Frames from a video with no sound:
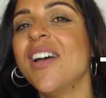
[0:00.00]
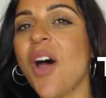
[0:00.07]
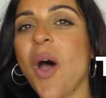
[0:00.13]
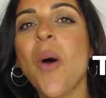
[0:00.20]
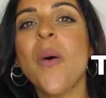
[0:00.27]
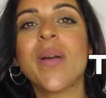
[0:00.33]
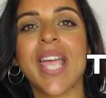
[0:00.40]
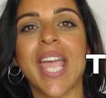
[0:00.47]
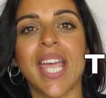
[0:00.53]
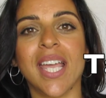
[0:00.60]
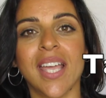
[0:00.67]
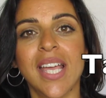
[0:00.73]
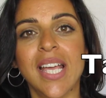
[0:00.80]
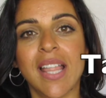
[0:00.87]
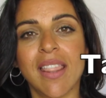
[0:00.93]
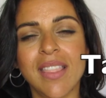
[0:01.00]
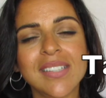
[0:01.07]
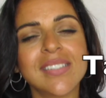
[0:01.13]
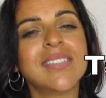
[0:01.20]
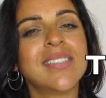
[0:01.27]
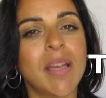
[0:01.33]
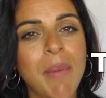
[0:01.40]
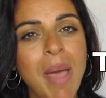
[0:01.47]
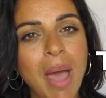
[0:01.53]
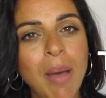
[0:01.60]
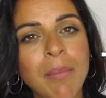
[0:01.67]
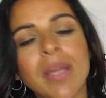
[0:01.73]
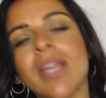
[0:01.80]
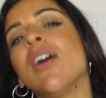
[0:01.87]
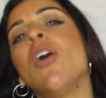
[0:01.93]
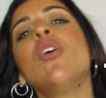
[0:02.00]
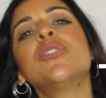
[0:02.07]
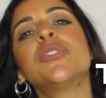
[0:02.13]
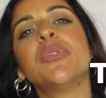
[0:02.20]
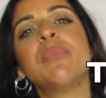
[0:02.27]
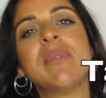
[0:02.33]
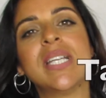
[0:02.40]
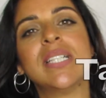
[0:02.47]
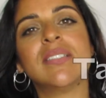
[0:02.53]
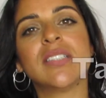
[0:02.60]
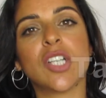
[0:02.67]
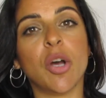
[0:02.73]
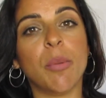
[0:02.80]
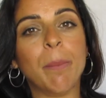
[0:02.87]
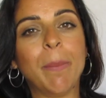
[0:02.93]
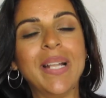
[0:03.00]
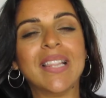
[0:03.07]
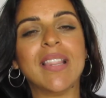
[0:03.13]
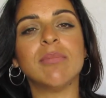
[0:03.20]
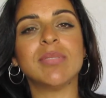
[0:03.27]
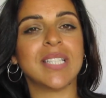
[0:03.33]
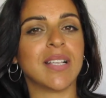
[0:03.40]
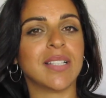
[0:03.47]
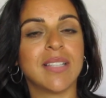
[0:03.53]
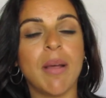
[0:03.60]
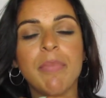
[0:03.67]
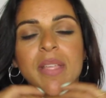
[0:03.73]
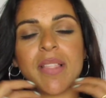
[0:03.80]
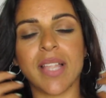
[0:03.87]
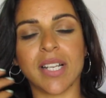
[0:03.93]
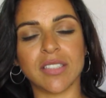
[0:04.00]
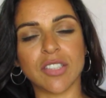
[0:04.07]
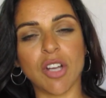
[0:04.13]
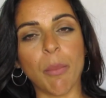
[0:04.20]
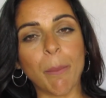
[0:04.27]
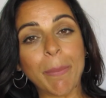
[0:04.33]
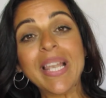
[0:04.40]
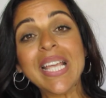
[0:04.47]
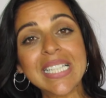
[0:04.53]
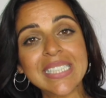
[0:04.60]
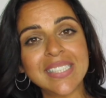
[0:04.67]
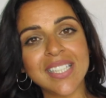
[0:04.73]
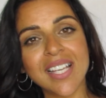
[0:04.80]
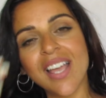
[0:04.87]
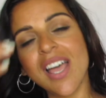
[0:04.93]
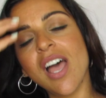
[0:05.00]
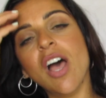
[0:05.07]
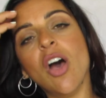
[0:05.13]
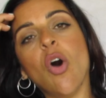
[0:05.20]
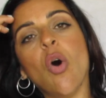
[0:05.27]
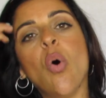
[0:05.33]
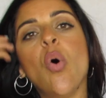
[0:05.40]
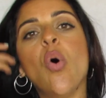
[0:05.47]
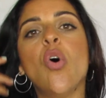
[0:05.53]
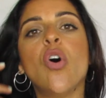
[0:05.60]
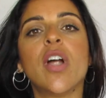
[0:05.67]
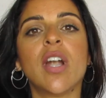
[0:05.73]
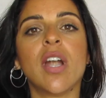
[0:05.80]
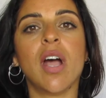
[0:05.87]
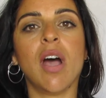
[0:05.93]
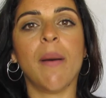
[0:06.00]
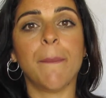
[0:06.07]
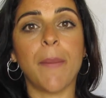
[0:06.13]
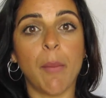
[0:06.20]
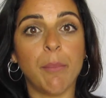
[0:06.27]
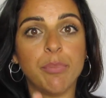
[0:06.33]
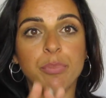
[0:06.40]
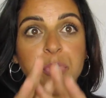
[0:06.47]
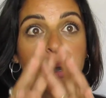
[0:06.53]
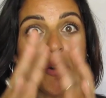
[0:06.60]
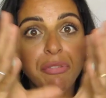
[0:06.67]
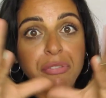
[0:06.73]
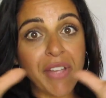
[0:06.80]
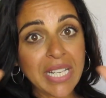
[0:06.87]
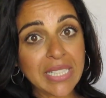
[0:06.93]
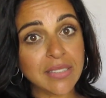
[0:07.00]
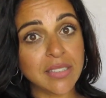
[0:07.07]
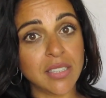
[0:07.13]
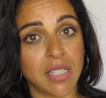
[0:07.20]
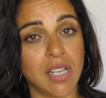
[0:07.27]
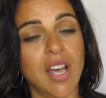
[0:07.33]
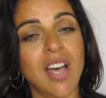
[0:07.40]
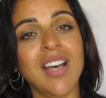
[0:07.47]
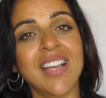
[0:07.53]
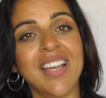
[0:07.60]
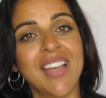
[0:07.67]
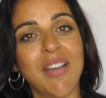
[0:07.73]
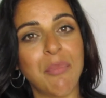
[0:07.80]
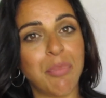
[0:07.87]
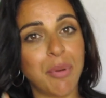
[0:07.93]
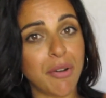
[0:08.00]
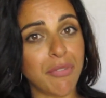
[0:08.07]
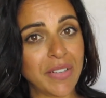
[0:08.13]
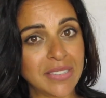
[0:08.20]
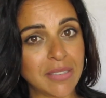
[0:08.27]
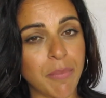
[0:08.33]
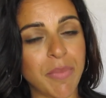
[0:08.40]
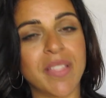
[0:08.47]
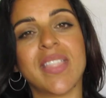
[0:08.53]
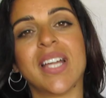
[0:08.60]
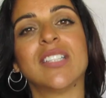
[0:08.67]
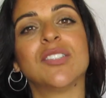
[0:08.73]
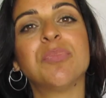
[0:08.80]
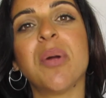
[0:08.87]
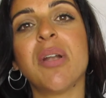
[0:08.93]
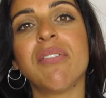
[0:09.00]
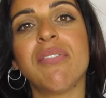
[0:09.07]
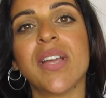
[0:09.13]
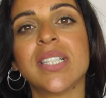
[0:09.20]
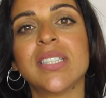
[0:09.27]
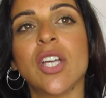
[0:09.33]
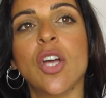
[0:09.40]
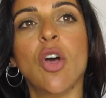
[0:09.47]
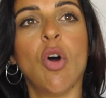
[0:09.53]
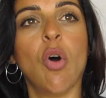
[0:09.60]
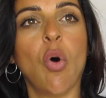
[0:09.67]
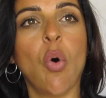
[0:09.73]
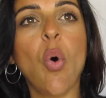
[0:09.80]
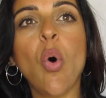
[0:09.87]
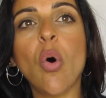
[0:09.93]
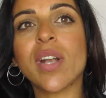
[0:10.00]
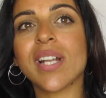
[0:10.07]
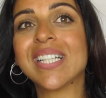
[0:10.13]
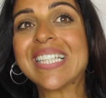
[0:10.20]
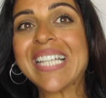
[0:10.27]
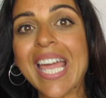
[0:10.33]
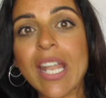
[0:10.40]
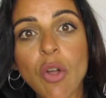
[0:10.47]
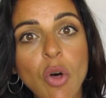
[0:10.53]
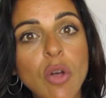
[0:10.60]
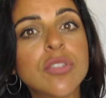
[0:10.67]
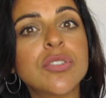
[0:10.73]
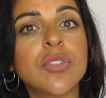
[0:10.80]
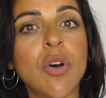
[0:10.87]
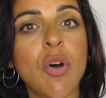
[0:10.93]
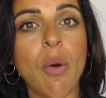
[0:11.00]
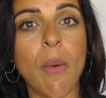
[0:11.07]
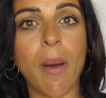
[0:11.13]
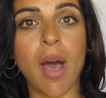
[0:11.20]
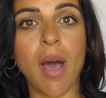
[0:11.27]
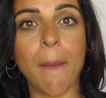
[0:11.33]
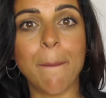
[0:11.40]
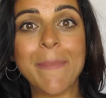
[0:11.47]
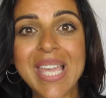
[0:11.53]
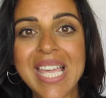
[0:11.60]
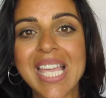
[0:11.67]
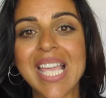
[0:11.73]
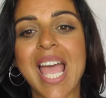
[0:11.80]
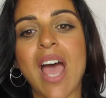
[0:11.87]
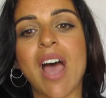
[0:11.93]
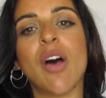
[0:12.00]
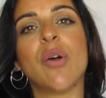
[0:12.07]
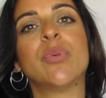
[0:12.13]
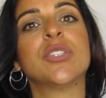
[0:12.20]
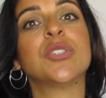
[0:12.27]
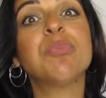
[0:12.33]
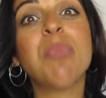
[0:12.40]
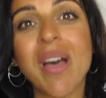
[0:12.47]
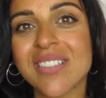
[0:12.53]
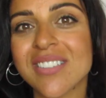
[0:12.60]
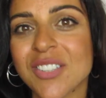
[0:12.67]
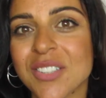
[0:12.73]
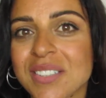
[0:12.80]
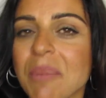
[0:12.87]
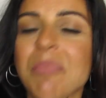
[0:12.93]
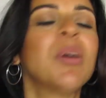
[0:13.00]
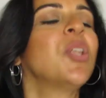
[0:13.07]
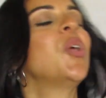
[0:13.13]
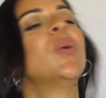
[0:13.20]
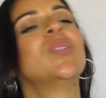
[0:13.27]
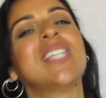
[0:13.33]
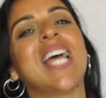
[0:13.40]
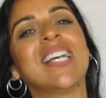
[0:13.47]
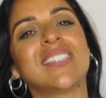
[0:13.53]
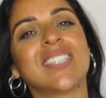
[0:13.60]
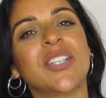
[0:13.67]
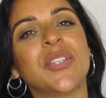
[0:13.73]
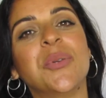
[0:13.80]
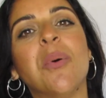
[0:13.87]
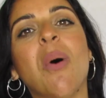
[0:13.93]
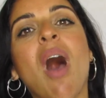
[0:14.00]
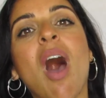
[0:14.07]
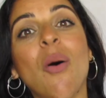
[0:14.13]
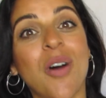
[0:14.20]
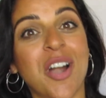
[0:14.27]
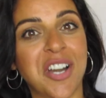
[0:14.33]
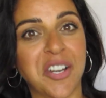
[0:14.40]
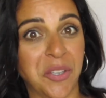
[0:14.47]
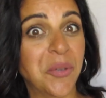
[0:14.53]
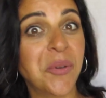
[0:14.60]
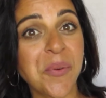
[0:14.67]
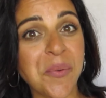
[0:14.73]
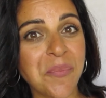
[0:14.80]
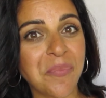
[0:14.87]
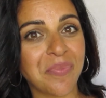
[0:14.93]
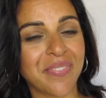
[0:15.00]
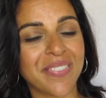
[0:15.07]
Okay. This tamam, it also means complete, something that is complete, or perfect, perfect, something that is perfect, or it can also be a response to somebody who's asking you, how are you?